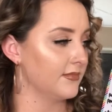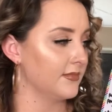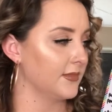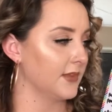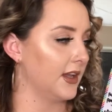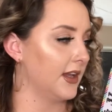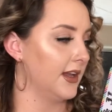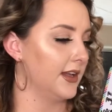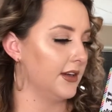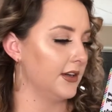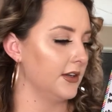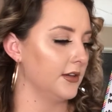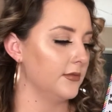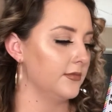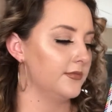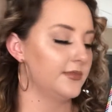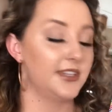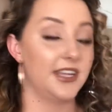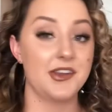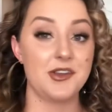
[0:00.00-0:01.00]
I don't know,
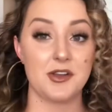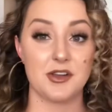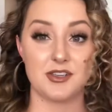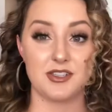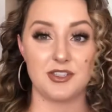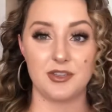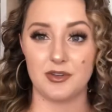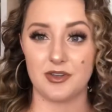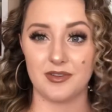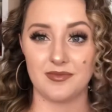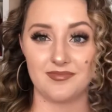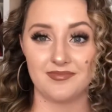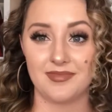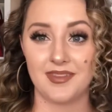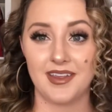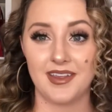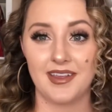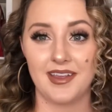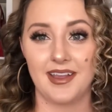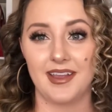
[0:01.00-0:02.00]
10 years sooner.
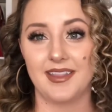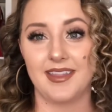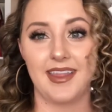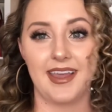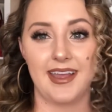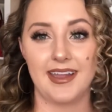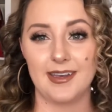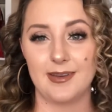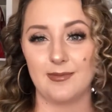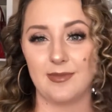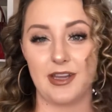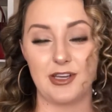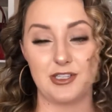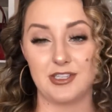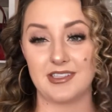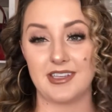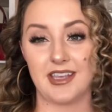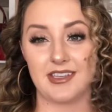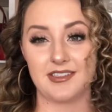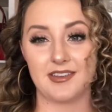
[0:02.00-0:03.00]
That I
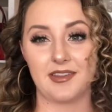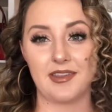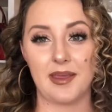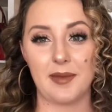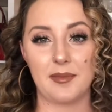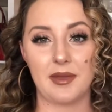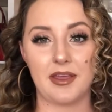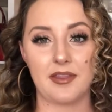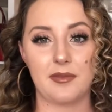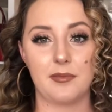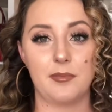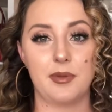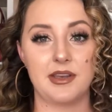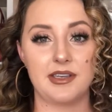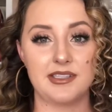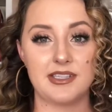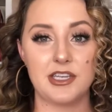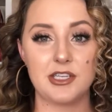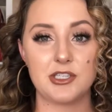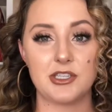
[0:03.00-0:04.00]
just guessed on that math, but
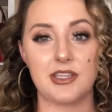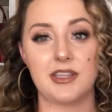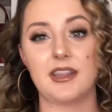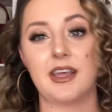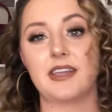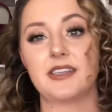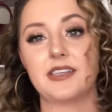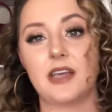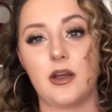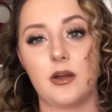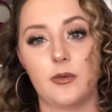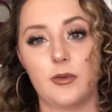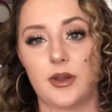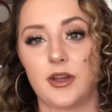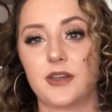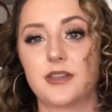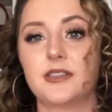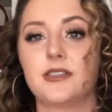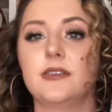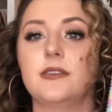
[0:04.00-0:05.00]
essentially that's how it
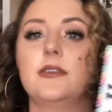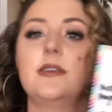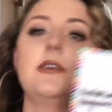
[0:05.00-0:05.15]
works.